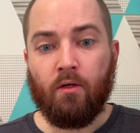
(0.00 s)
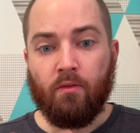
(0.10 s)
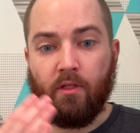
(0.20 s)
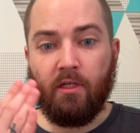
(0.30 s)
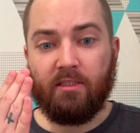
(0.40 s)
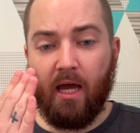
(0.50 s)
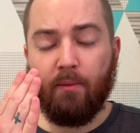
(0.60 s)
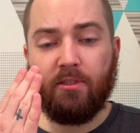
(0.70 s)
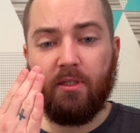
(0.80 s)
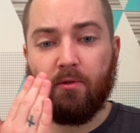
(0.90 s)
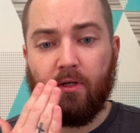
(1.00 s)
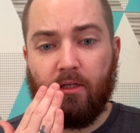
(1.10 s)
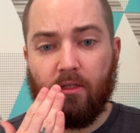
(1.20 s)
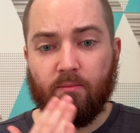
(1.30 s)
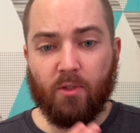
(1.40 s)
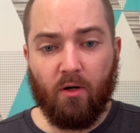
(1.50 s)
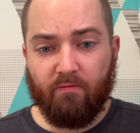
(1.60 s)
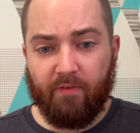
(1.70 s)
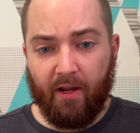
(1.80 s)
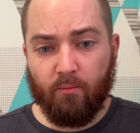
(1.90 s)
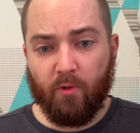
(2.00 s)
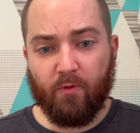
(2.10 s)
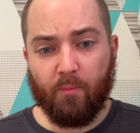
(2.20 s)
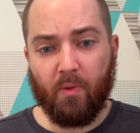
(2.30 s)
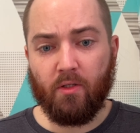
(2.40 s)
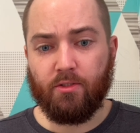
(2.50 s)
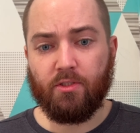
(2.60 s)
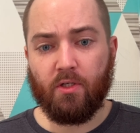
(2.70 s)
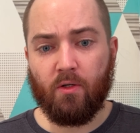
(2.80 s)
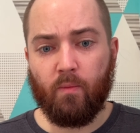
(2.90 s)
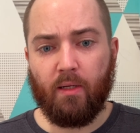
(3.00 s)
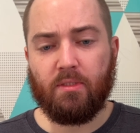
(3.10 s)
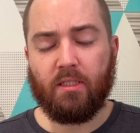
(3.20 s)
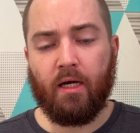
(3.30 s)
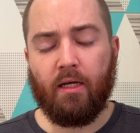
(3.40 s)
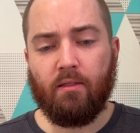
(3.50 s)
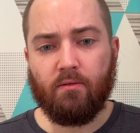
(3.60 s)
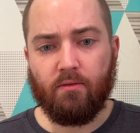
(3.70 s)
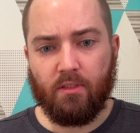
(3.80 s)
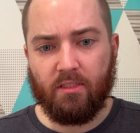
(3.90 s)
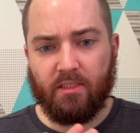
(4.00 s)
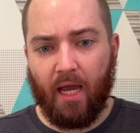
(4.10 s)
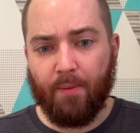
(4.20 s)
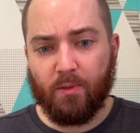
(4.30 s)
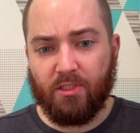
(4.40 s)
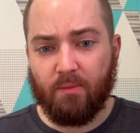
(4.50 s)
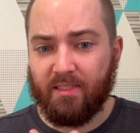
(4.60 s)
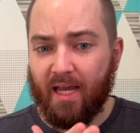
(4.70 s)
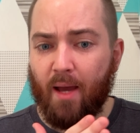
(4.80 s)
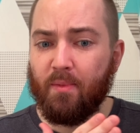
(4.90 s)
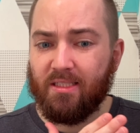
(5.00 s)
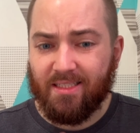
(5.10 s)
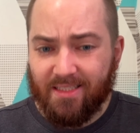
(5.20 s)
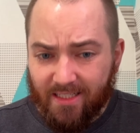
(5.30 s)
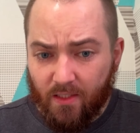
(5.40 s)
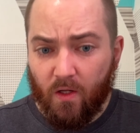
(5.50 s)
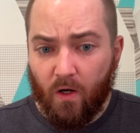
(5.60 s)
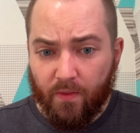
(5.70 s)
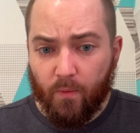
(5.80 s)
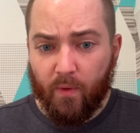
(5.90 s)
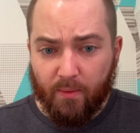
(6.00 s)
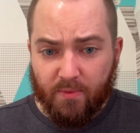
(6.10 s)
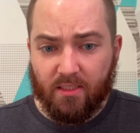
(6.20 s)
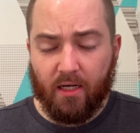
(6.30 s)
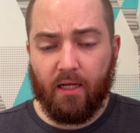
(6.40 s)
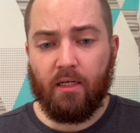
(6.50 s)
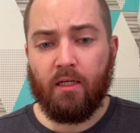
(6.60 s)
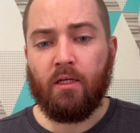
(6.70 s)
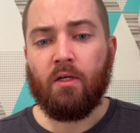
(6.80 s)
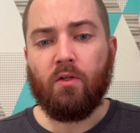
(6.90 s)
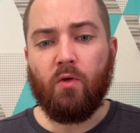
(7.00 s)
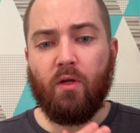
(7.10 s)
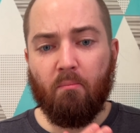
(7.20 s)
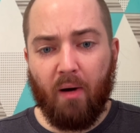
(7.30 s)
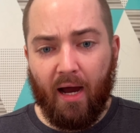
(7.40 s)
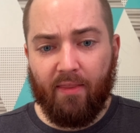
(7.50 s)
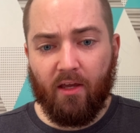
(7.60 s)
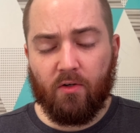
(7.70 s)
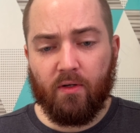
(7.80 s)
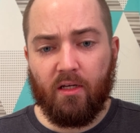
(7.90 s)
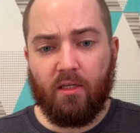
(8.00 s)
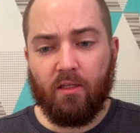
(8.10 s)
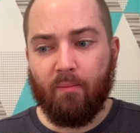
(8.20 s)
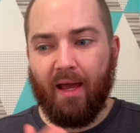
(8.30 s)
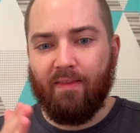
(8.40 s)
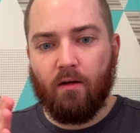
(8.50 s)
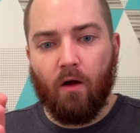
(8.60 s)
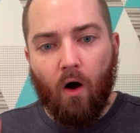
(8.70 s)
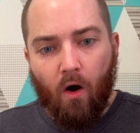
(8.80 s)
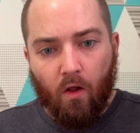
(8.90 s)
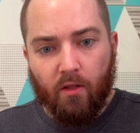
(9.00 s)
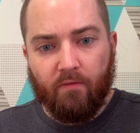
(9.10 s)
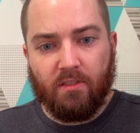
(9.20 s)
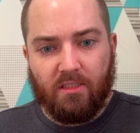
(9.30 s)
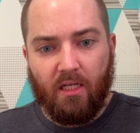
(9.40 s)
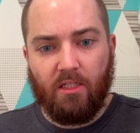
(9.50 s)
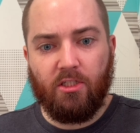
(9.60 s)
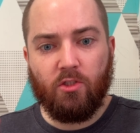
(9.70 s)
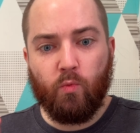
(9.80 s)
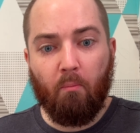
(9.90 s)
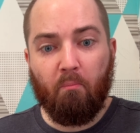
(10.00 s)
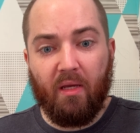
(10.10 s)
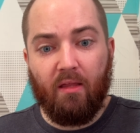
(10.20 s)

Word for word: The discipleship curriculums are available for purchase on our website. The discipleship tab is still on the website. You can buy the curriculum and then all of the teachings will be